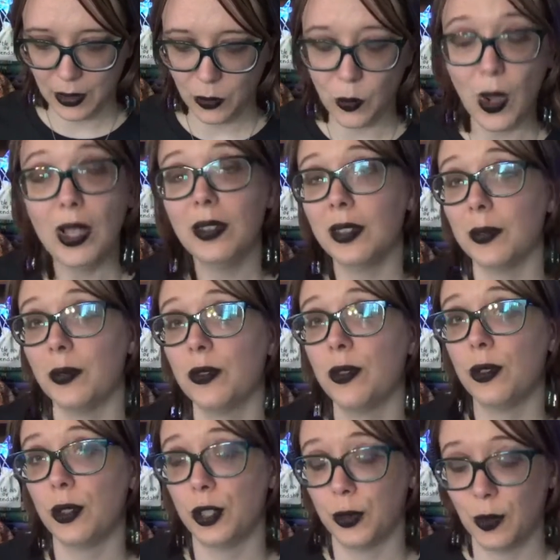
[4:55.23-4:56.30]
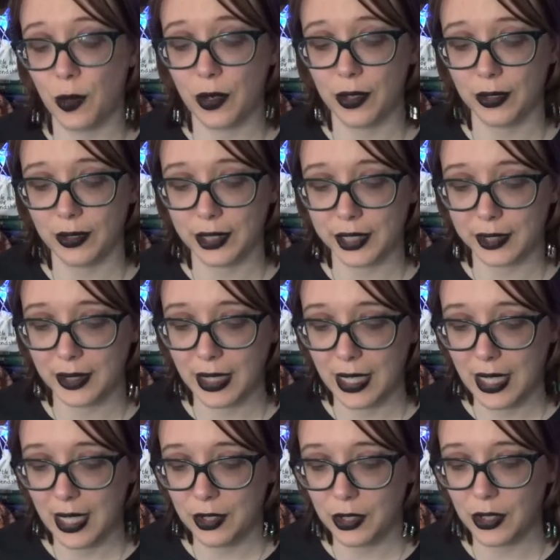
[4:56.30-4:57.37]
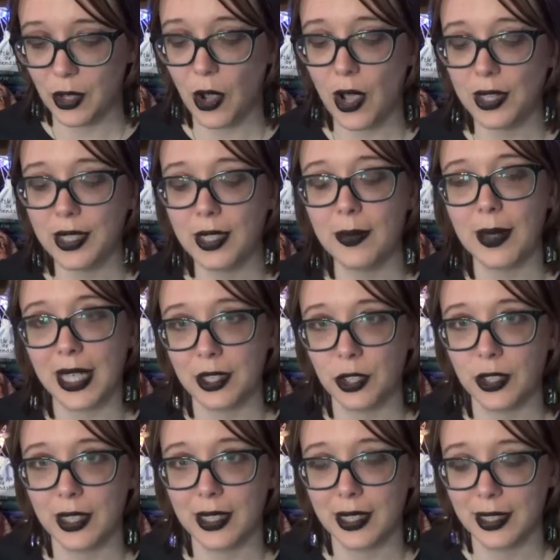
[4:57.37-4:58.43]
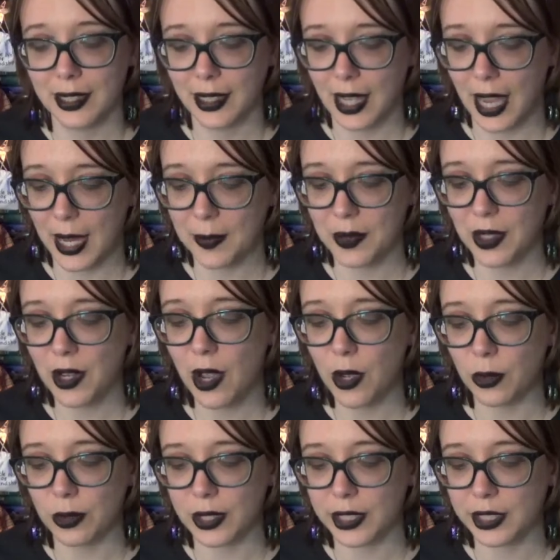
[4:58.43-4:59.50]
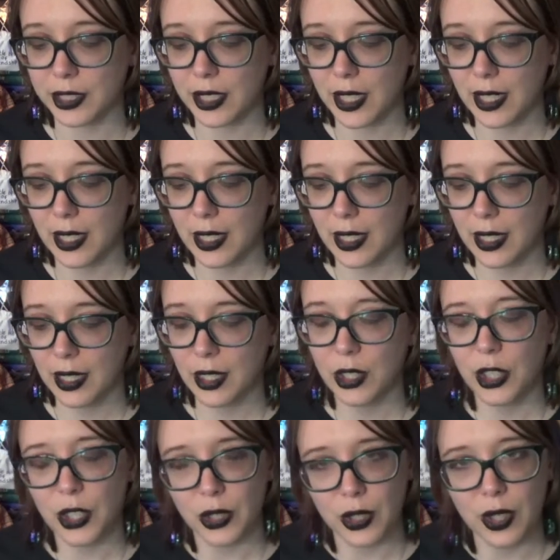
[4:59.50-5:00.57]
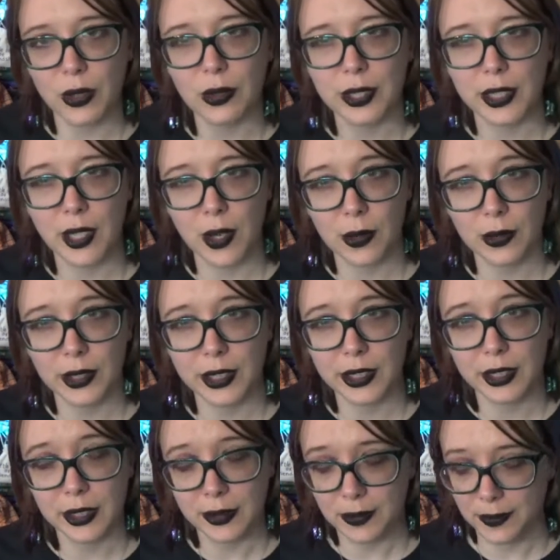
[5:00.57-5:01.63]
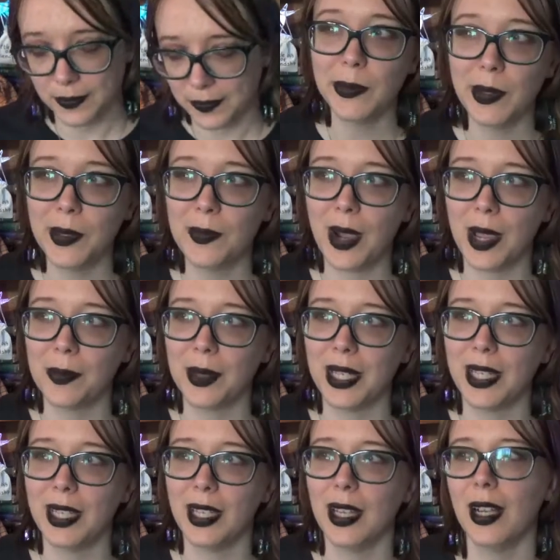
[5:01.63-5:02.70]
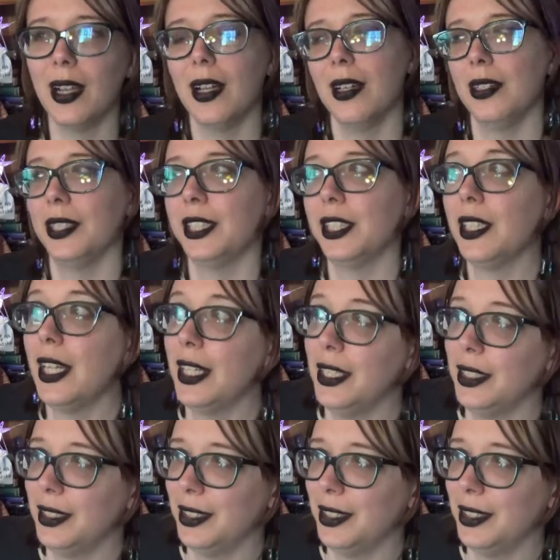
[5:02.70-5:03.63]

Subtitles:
Welcome, foolish mortals, to the Haunted Mansion. I am your host, your ghost host. This one might be slight